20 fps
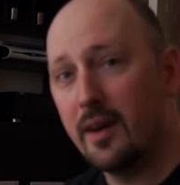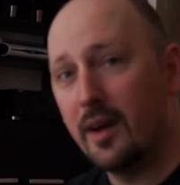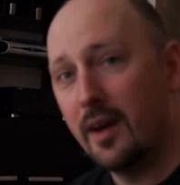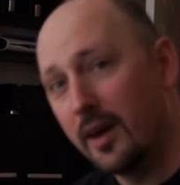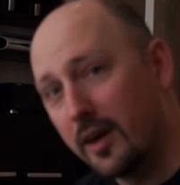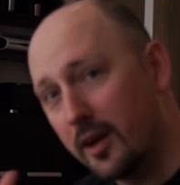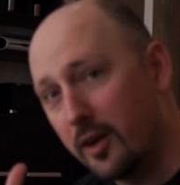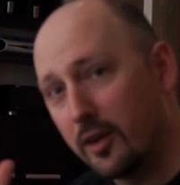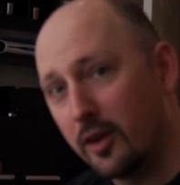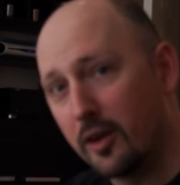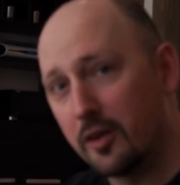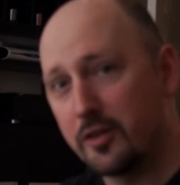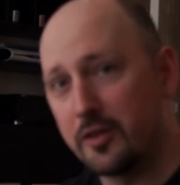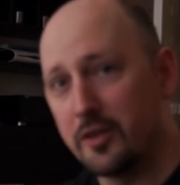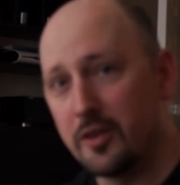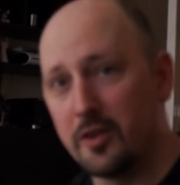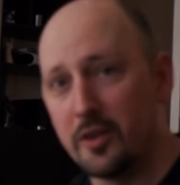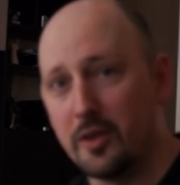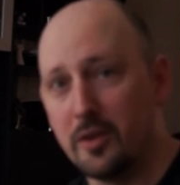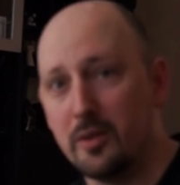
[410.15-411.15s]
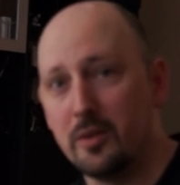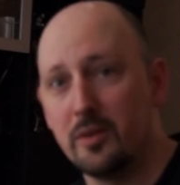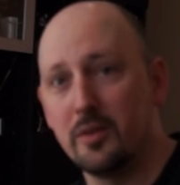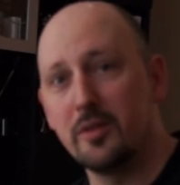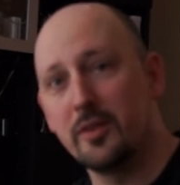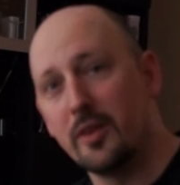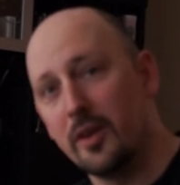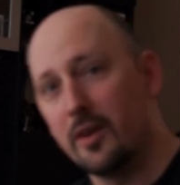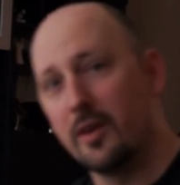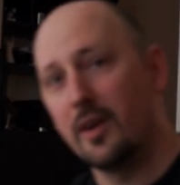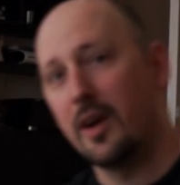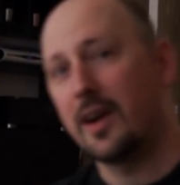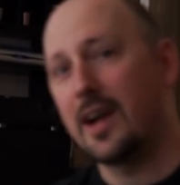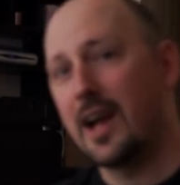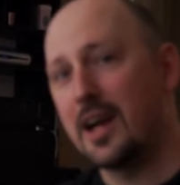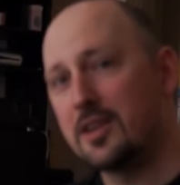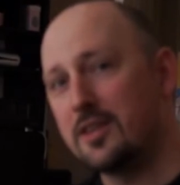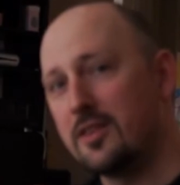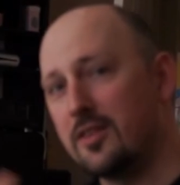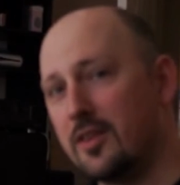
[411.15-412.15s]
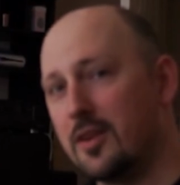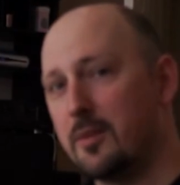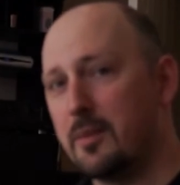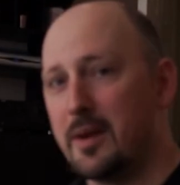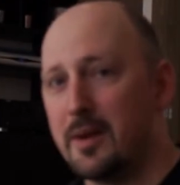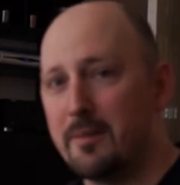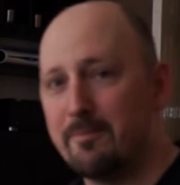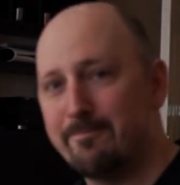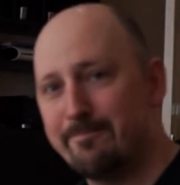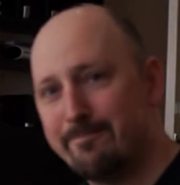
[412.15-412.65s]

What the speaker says: I got lots to do, so I'll catch you in a bit.